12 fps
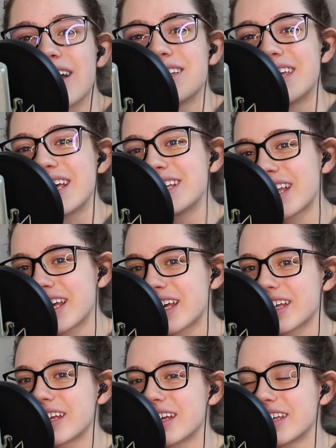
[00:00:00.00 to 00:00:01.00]
get like
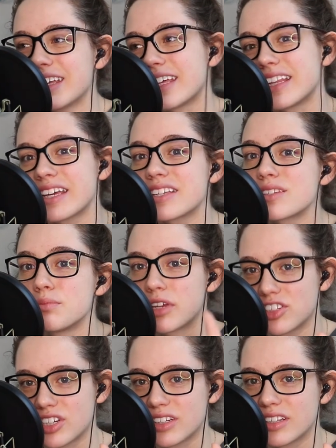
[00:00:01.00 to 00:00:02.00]
a
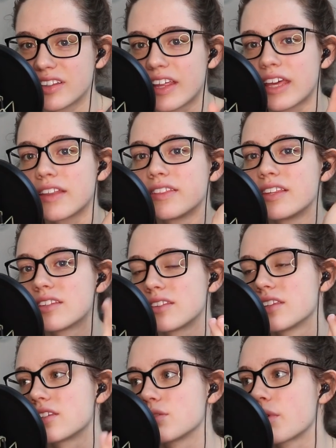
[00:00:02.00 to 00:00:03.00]
smidgen. Like,
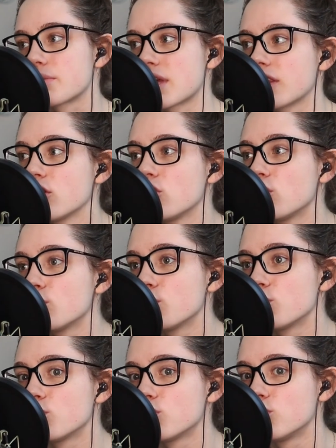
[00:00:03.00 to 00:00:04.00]
this is what I'm saying. Like,
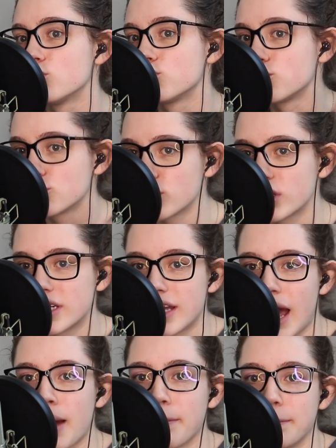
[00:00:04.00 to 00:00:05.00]
you should
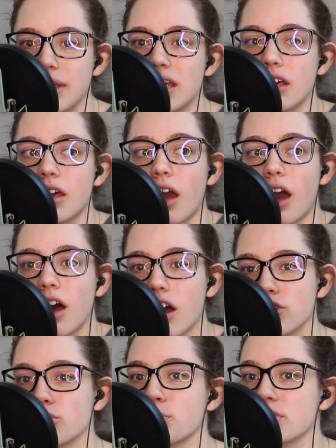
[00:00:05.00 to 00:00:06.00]
not be
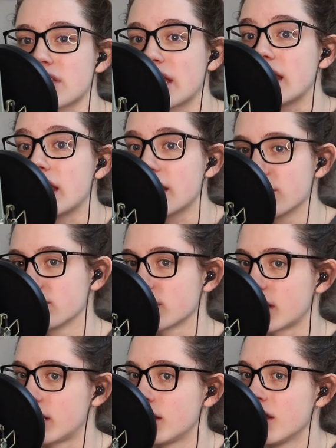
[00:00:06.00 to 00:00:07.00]
100%
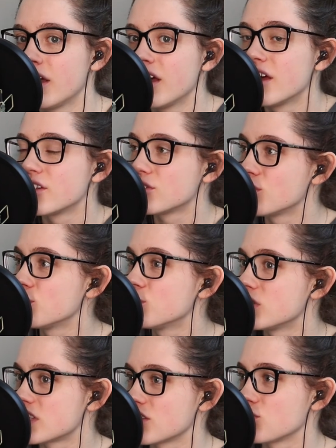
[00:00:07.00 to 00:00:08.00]
ignorant to
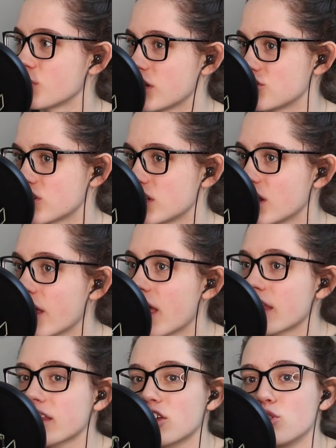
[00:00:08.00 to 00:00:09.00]
the situation.
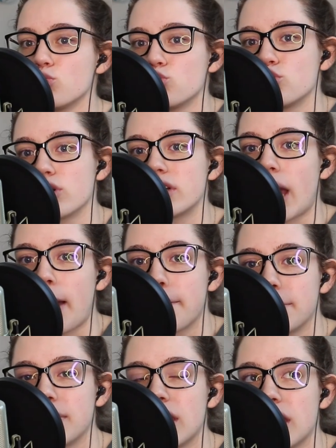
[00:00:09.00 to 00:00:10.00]
Like, you should
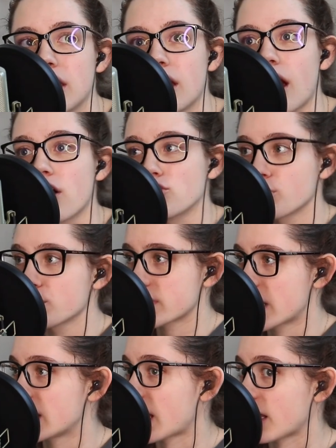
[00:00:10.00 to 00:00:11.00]
not be
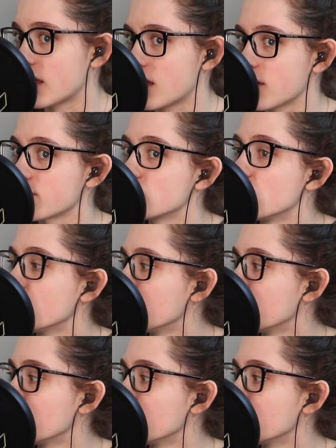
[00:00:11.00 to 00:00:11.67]
100% naive to